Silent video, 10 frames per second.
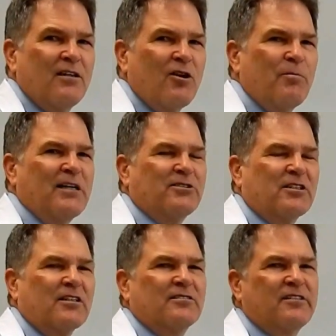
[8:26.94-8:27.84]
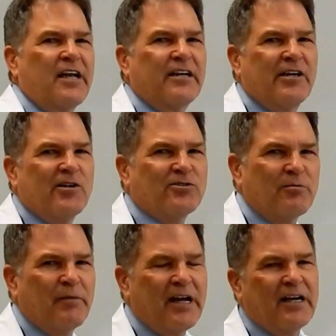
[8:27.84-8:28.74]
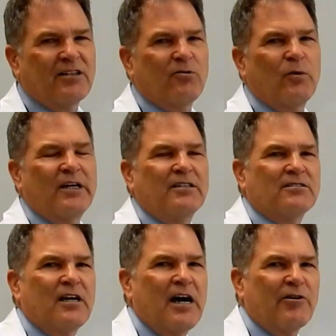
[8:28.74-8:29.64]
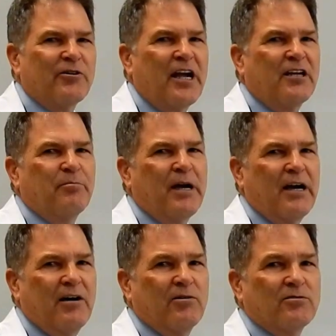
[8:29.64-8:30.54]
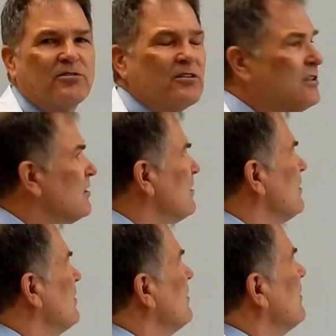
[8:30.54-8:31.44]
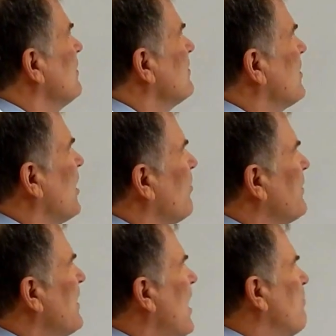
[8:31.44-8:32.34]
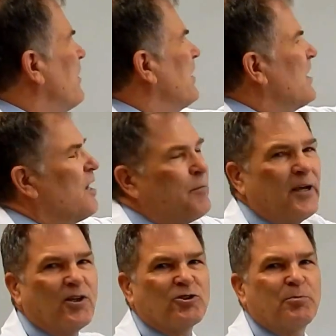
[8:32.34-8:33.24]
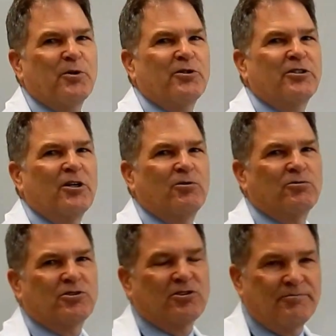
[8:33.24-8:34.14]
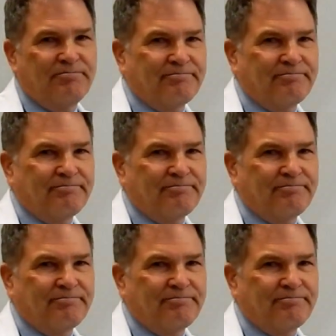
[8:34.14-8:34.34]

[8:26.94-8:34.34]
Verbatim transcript: They're basically saying, here's a man that weighs 180 pounds. Tell me how many mLs per dose.